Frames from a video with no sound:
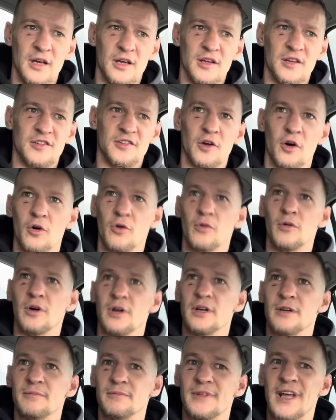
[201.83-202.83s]
So
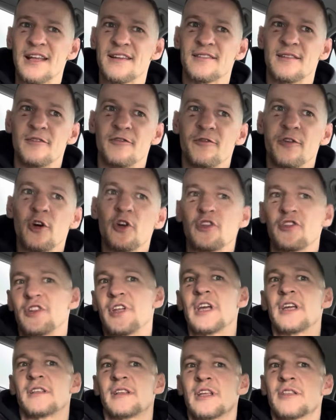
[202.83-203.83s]
that's the first
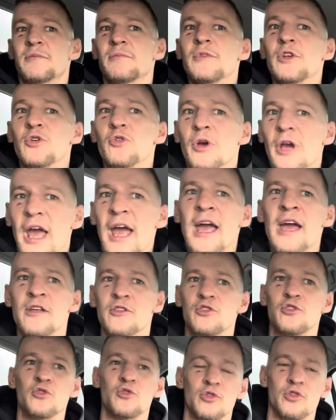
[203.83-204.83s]
thing that you can
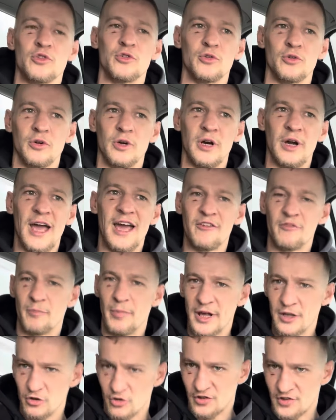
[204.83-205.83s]
do to have
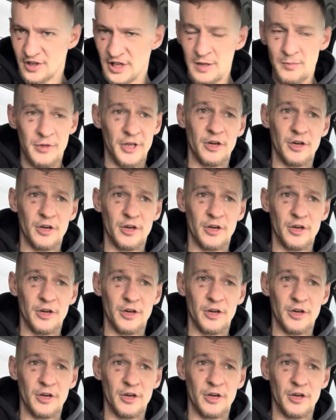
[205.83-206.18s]
better sleep,